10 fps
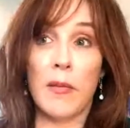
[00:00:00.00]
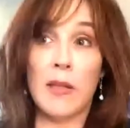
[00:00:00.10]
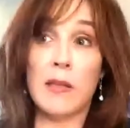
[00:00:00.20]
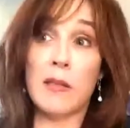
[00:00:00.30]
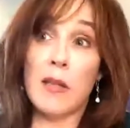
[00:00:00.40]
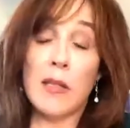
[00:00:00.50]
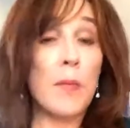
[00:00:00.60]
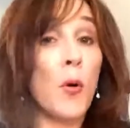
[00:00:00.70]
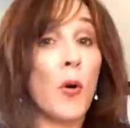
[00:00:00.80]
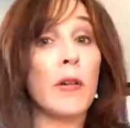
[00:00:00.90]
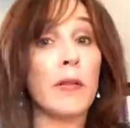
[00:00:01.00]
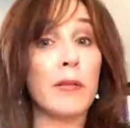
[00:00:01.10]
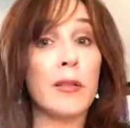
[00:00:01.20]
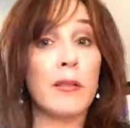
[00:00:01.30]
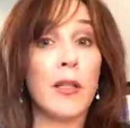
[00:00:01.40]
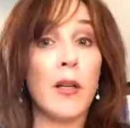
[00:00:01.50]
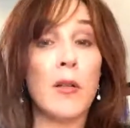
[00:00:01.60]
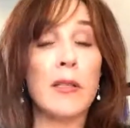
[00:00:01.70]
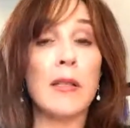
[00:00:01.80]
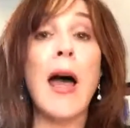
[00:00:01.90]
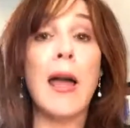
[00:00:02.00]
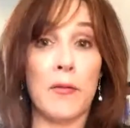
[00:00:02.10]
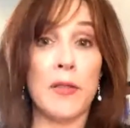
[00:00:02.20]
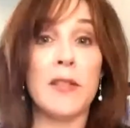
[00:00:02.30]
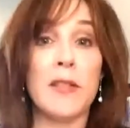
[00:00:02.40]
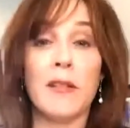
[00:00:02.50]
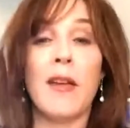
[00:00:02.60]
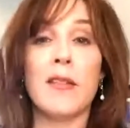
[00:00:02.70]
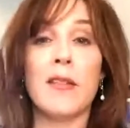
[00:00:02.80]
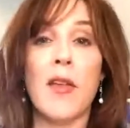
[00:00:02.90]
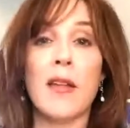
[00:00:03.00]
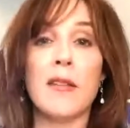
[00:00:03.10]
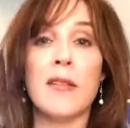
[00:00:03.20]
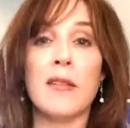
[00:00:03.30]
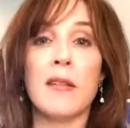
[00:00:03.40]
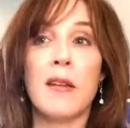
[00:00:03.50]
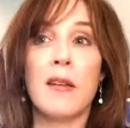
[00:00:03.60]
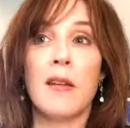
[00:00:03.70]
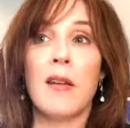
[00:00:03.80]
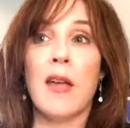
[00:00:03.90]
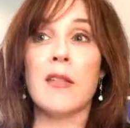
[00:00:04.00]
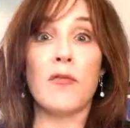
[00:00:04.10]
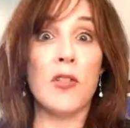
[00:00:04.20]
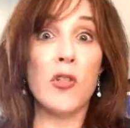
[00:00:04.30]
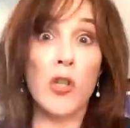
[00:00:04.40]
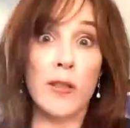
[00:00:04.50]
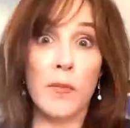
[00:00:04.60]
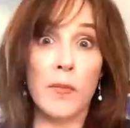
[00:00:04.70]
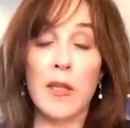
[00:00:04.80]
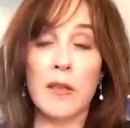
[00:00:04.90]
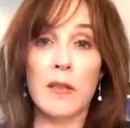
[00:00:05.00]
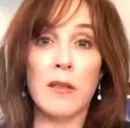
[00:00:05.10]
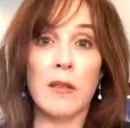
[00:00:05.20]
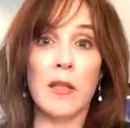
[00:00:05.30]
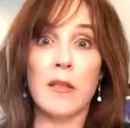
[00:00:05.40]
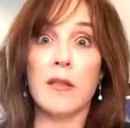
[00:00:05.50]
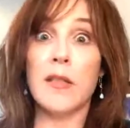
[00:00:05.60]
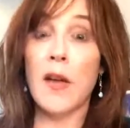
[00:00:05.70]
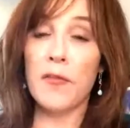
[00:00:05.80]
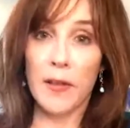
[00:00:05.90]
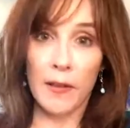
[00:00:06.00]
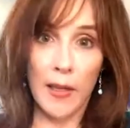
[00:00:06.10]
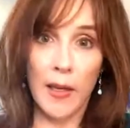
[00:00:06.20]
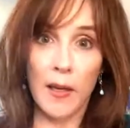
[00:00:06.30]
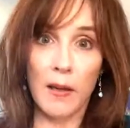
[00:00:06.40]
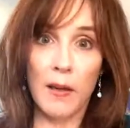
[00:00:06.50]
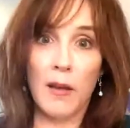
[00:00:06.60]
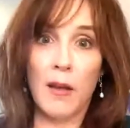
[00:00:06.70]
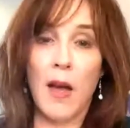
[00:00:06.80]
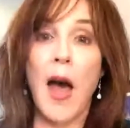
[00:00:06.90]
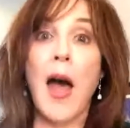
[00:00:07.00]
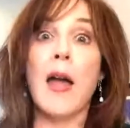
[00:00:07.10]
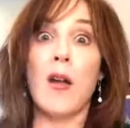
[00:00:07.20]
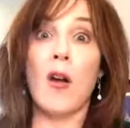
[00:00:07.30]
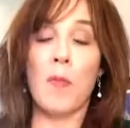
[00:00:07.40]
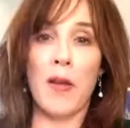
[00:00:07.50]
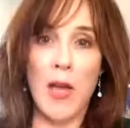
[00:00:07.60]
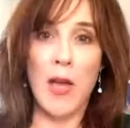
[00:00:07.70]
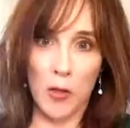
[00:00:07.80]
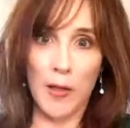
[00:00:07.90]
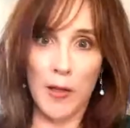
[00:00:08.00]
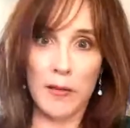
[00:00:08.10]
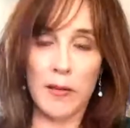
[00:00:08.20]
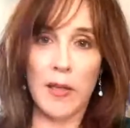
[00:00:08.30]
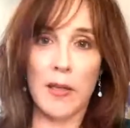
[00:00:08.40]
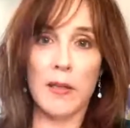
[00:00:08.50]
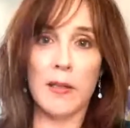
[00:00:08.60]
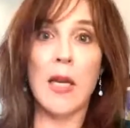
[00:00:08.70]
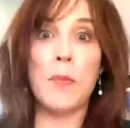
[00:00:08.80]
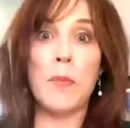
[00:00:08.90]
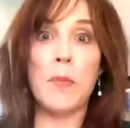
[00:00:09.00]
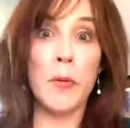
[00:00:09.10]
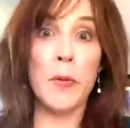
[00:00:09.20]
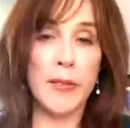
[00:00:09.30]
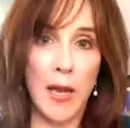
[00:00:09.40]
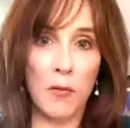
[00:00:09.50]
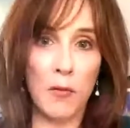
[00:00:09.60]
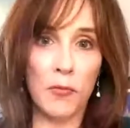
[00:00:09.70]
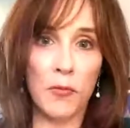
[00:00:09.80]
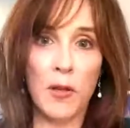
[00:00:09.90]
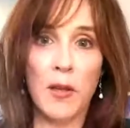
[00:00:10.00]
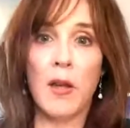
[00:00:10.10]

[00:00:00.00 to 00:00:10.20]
It's important, it's lives. And so that's, as a physician, something that's definitely high on my value list is keeping people safe.